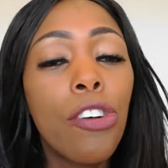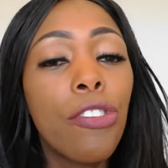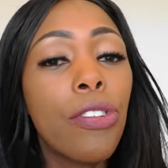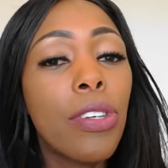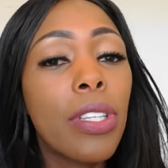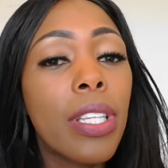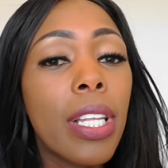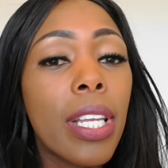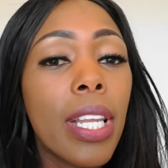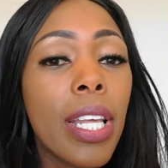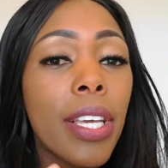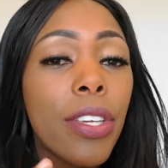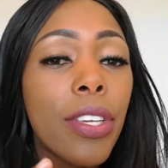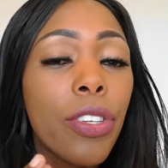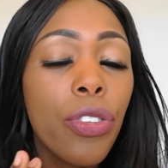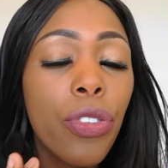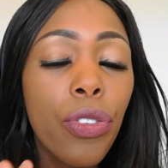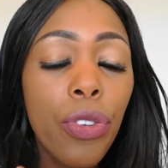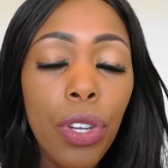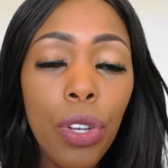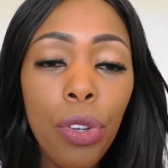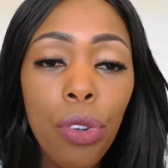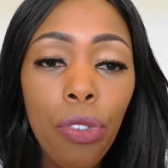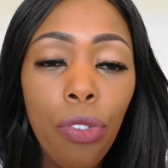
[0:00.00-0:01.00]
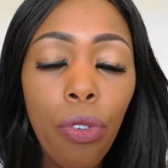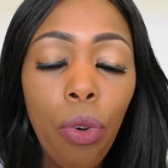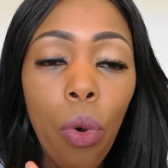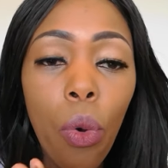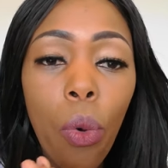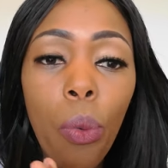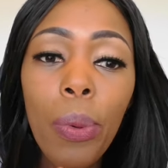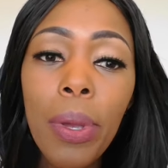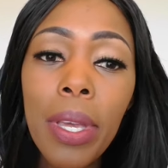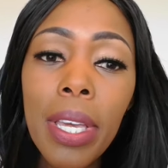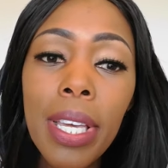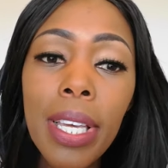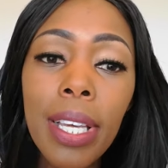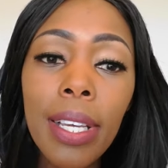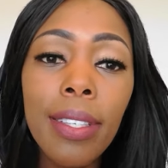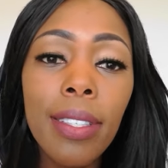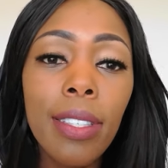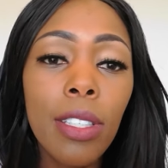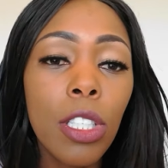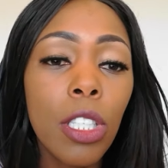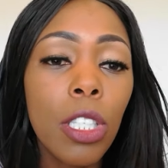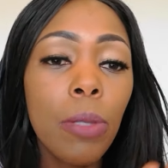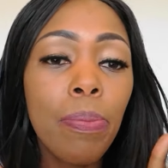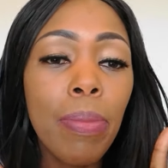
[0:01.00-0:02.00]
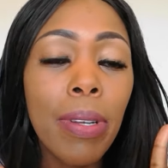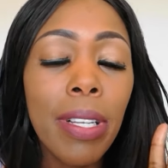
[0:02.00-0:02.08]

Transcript: for the next three to four weeks